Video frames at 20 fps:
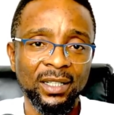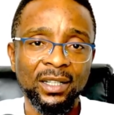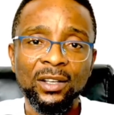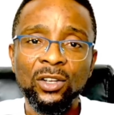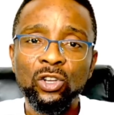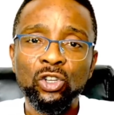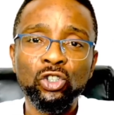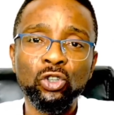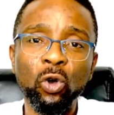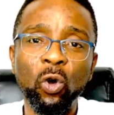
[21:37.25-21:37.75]

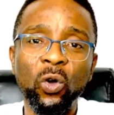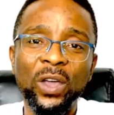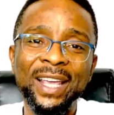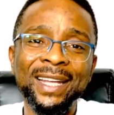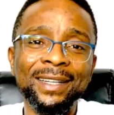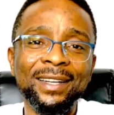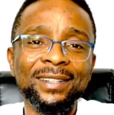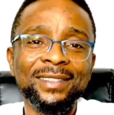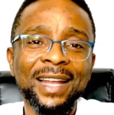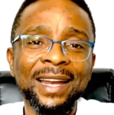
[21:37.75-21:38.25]
So he
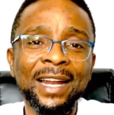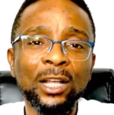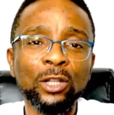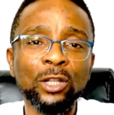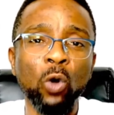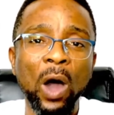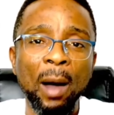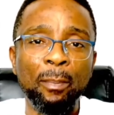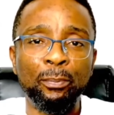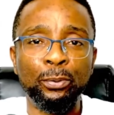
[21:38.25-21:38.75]
decided to
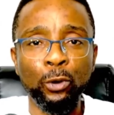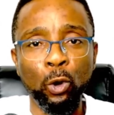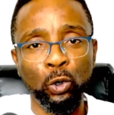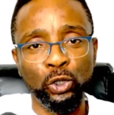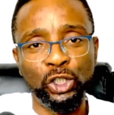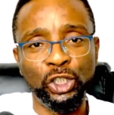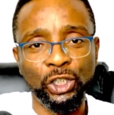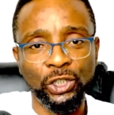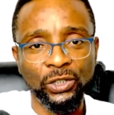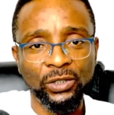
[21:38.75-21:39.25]
approach